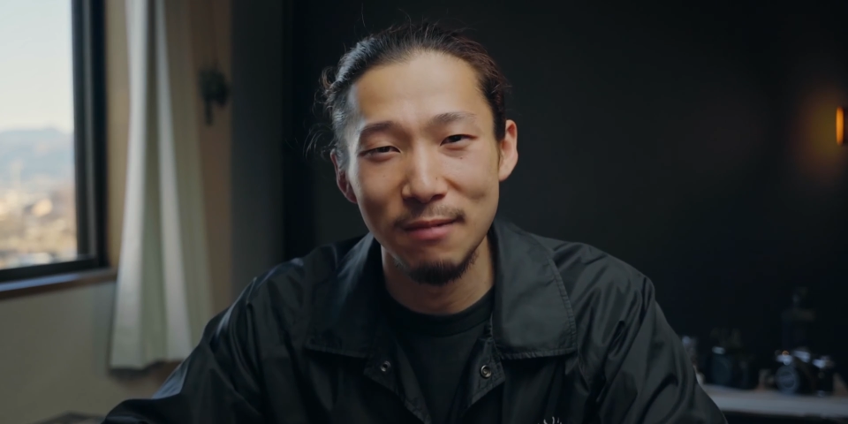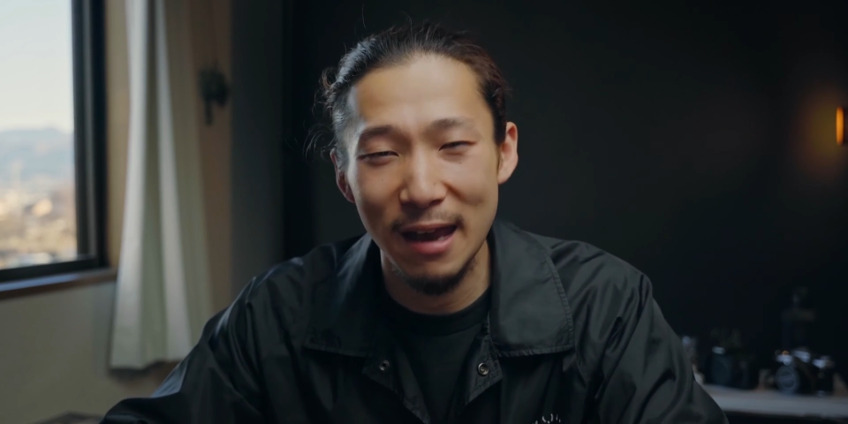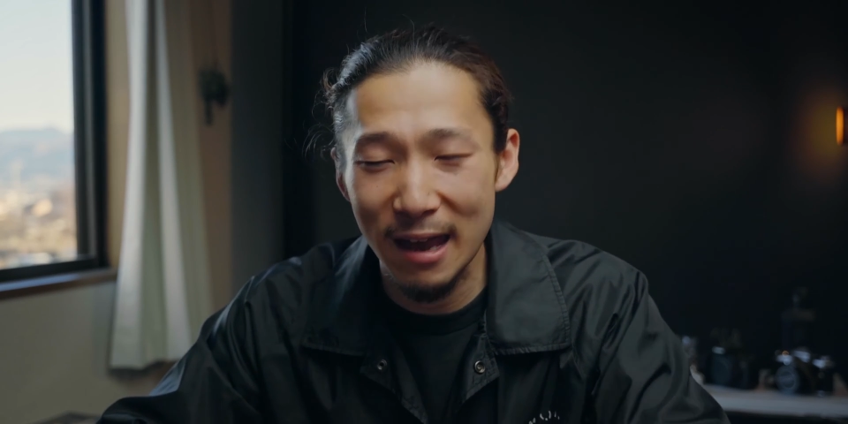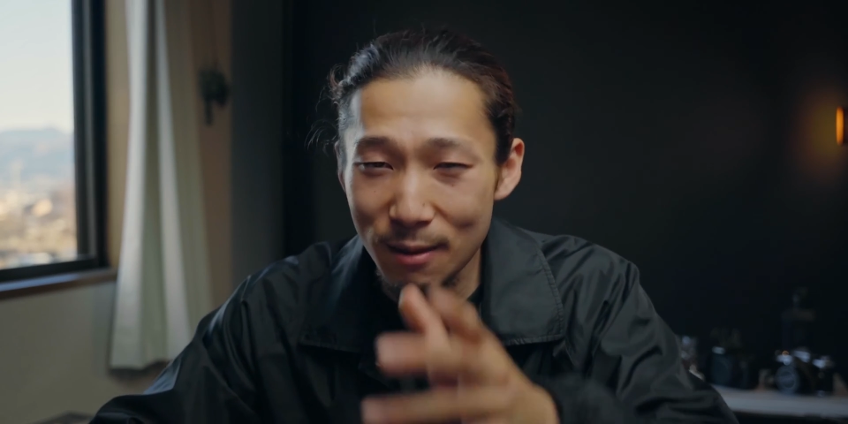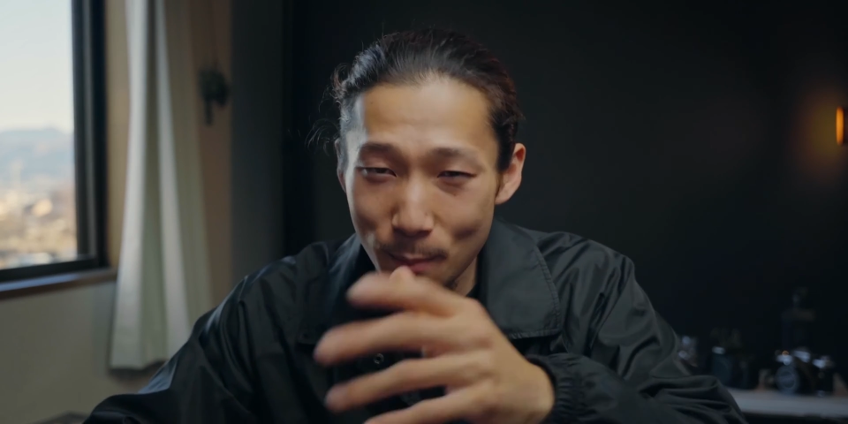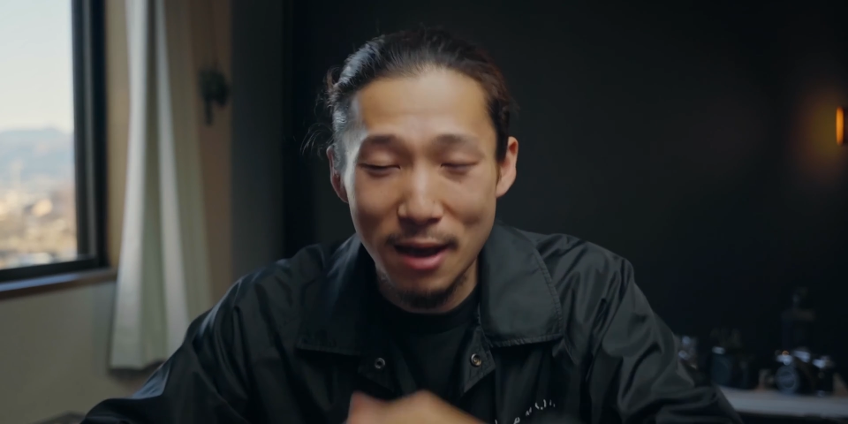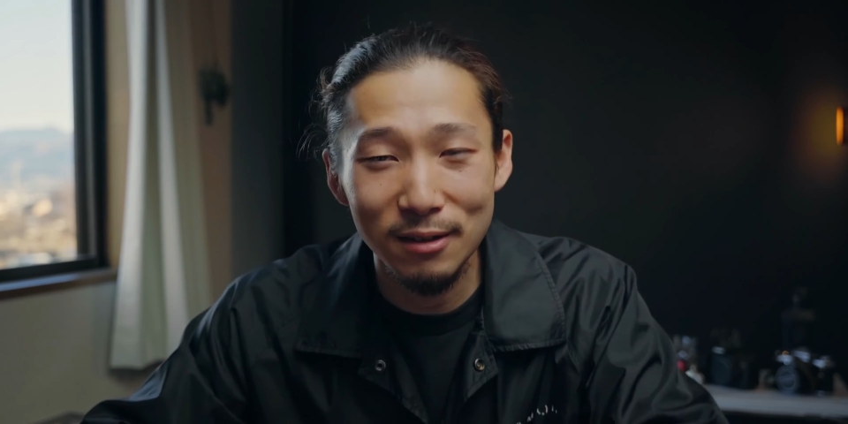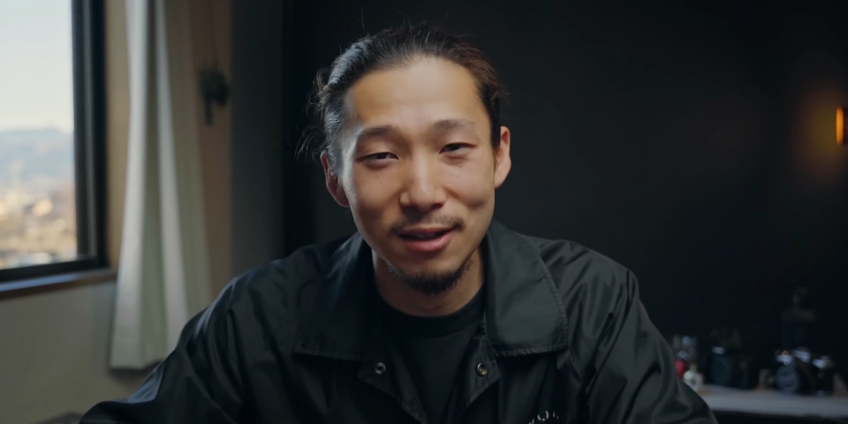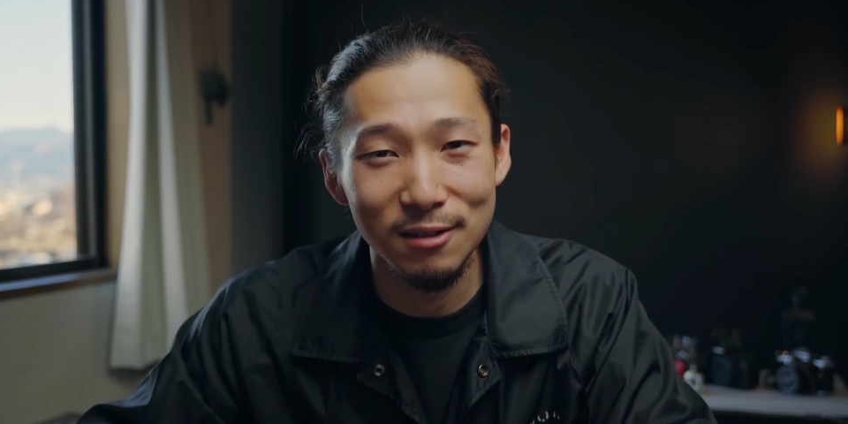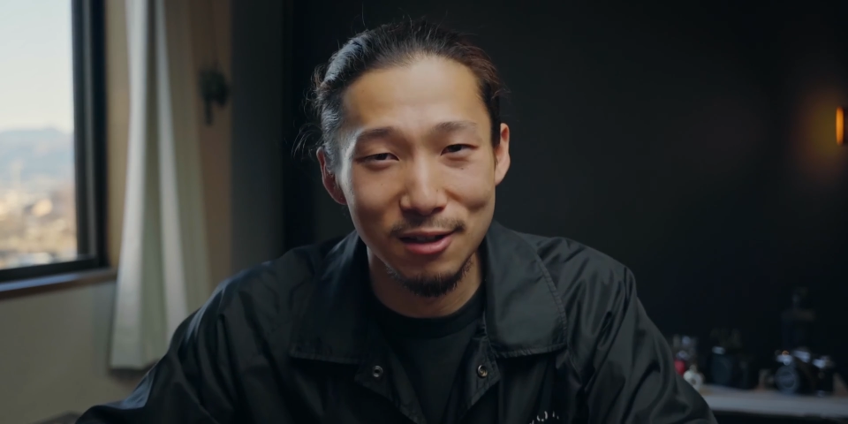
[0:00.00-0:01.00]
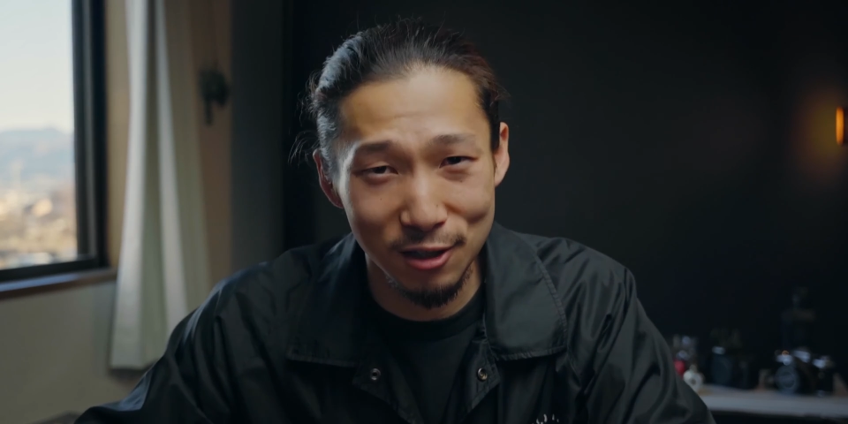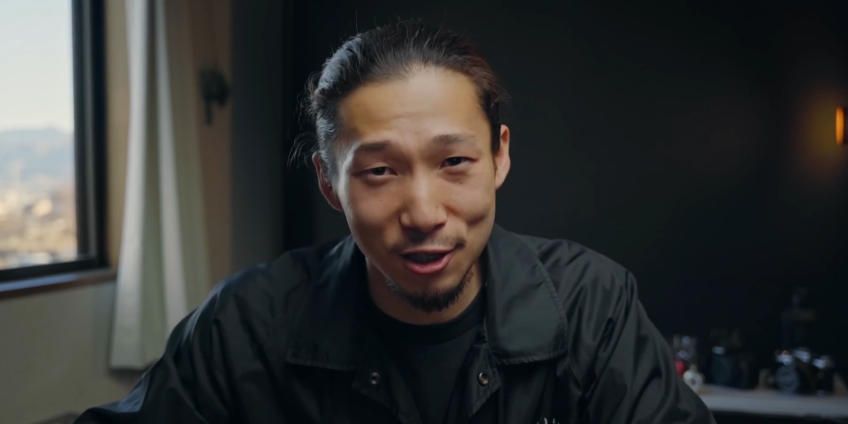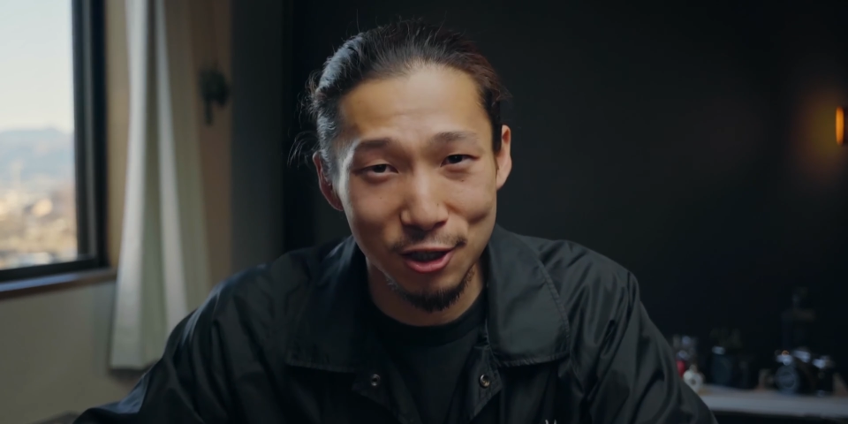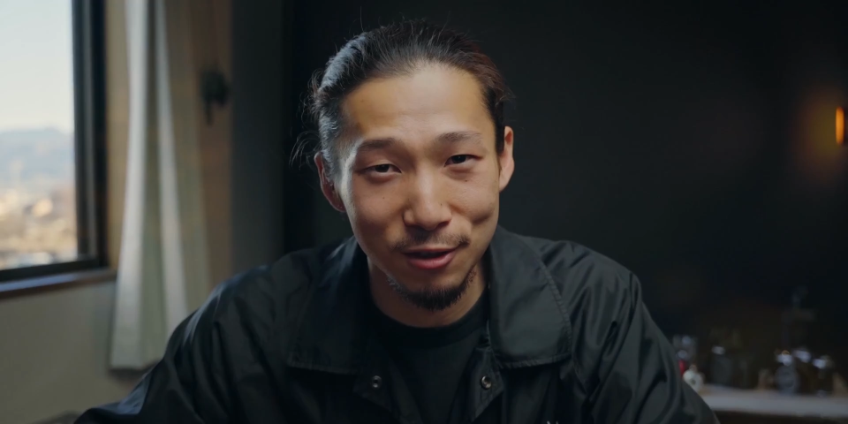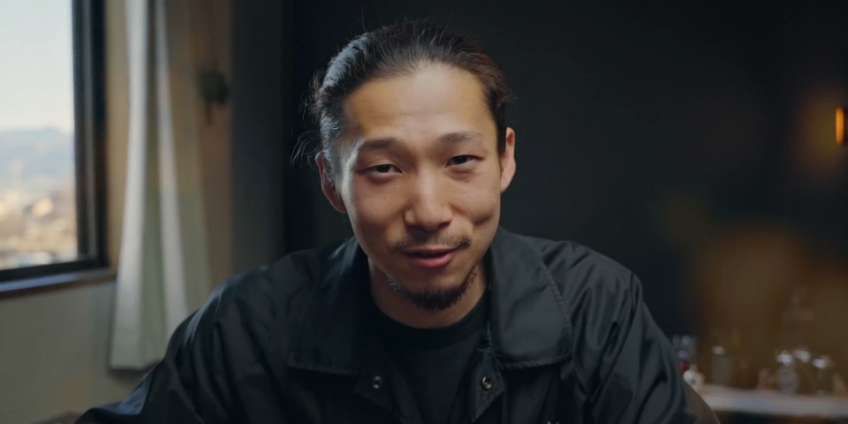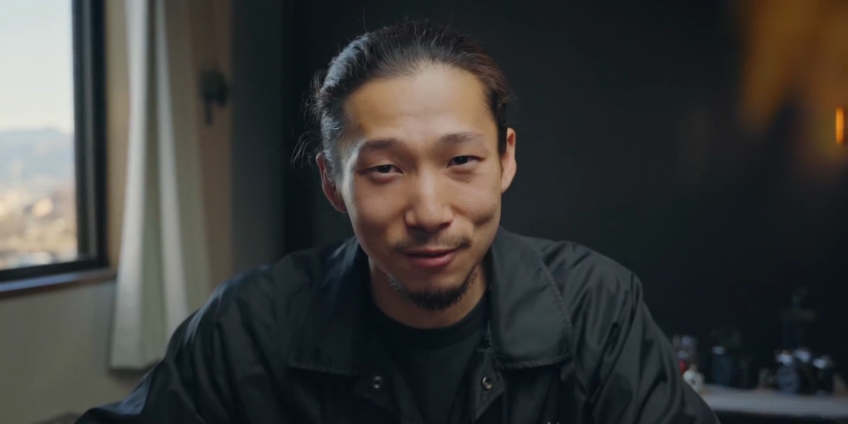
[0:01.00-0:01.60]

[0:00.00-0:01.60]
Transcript: and make the decision.